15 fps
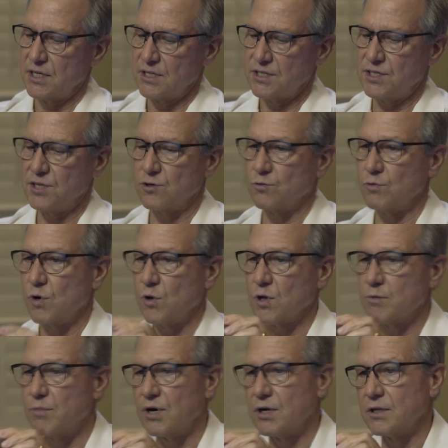steel
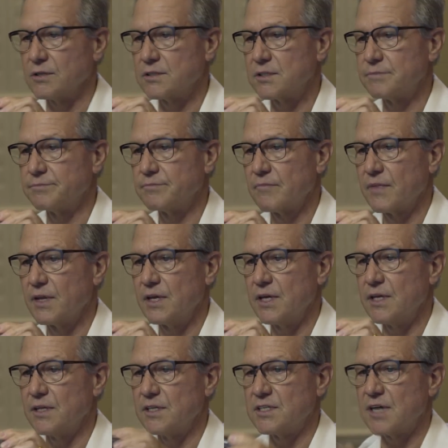roller balls
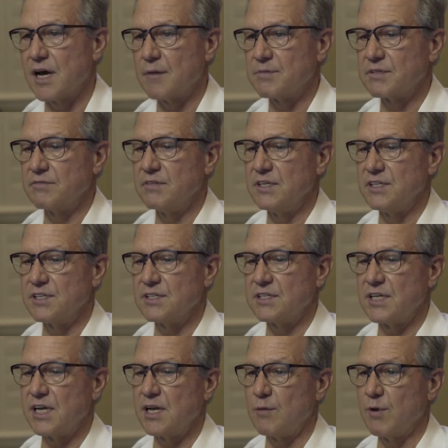in the tops of these
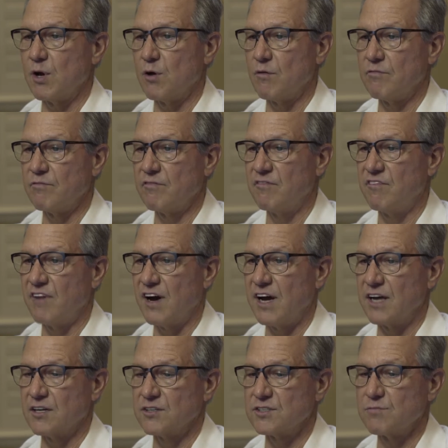10 ml
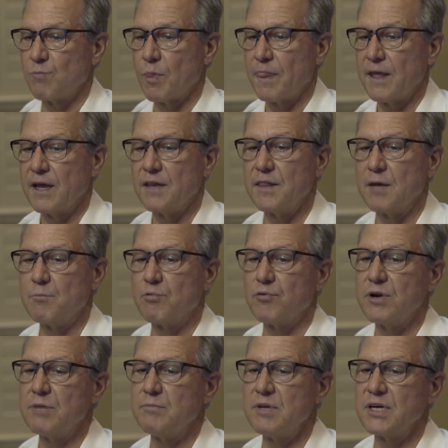vials, and they
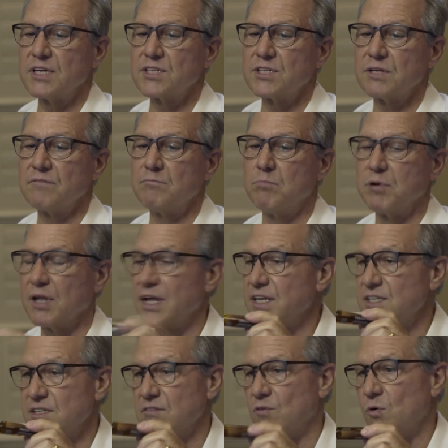pre-mixed
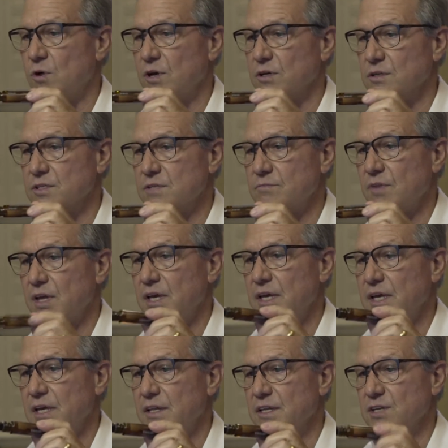blends of oils
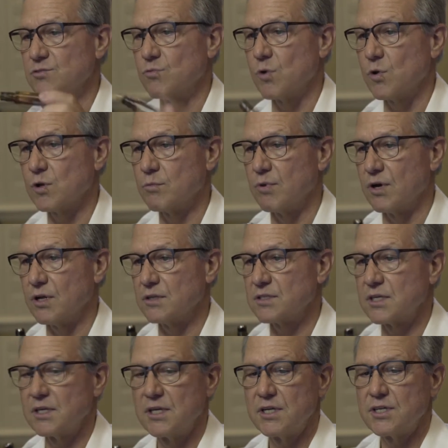in these roller
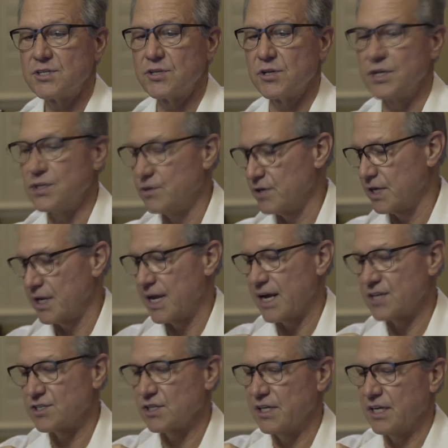balls so that you can
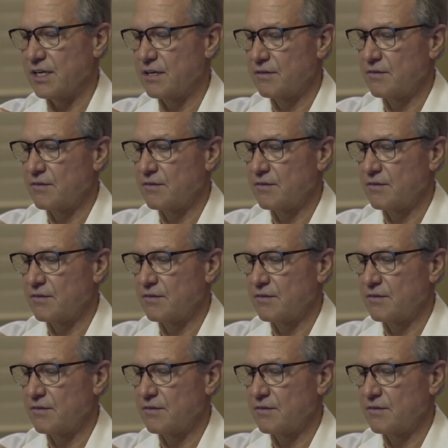actually